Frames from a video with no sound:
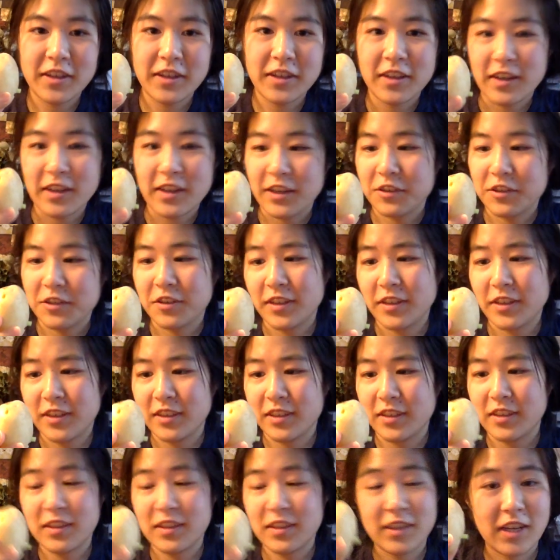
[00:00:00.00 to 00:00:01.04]
at trying to
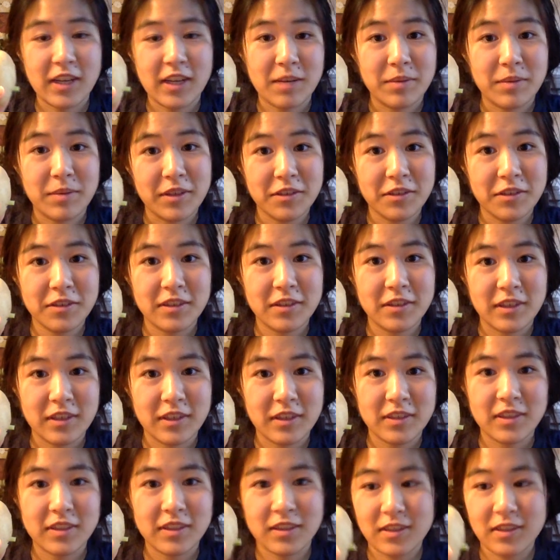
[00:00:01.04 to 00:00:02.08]
stab other things
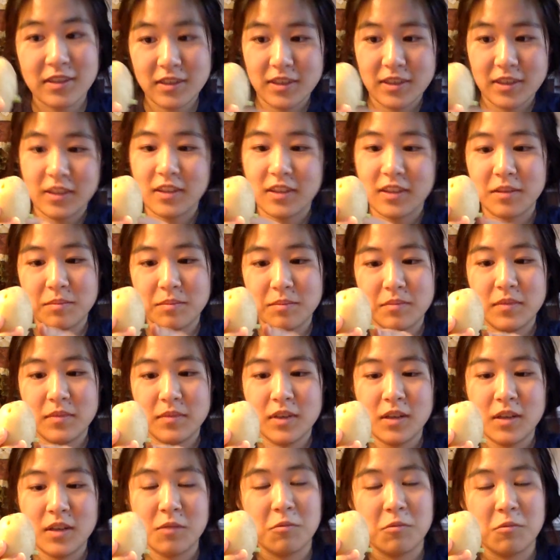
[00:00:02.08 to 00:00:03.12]
and stick them
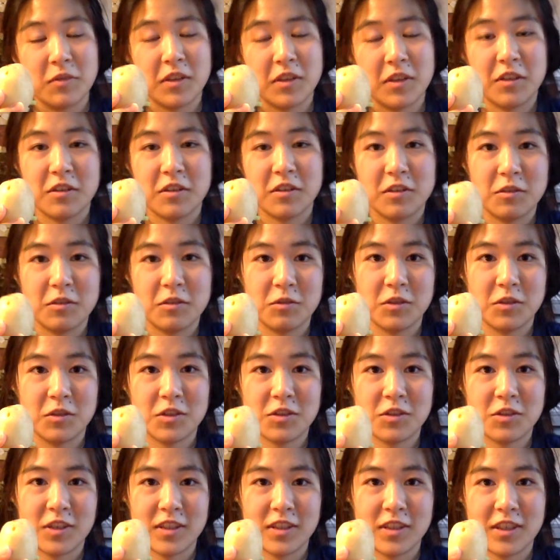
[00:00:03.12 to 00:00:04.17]
with your own
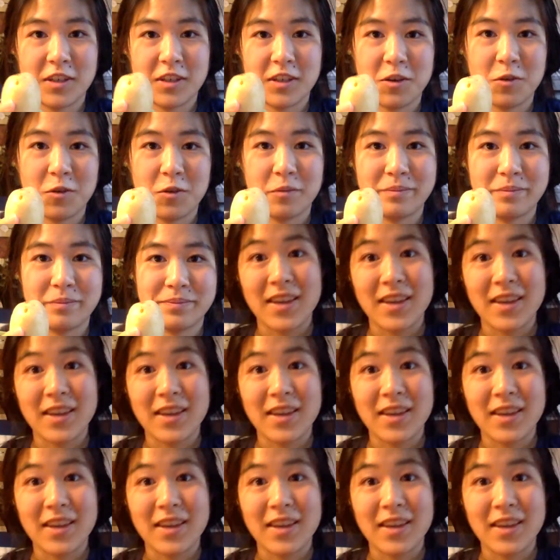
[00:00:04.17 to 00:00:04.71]
straws at home.